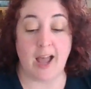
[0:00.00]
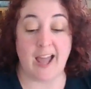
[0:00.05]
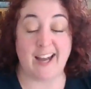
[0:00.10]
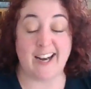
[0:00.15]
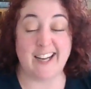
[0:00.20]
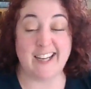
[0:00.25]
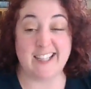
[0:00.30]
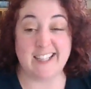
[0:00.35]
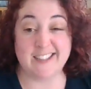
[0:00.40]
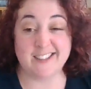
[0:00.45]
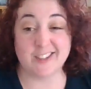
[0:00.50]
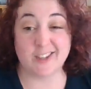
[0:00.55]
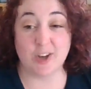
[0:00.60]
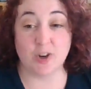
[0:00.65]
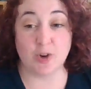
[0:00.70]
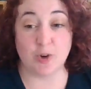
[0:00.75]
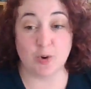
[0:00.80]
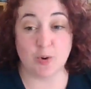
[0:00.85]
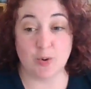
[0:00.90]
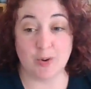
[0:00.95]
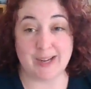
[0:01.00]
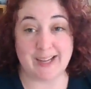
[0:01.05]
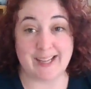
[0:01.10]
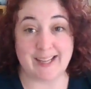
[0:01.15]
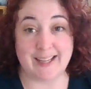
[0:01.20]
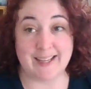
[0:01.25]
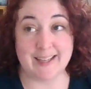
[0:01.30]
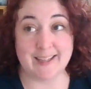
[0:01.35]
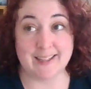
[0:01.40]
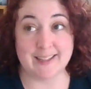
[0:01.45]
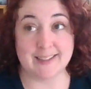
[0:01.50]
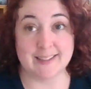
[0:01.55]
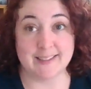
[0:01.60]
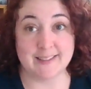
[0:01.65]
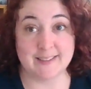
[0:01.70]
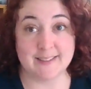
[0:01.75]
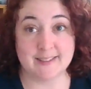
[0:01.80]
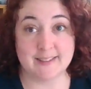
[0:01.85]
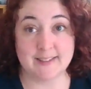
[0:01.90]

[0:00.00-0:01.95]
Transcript: And I need to go and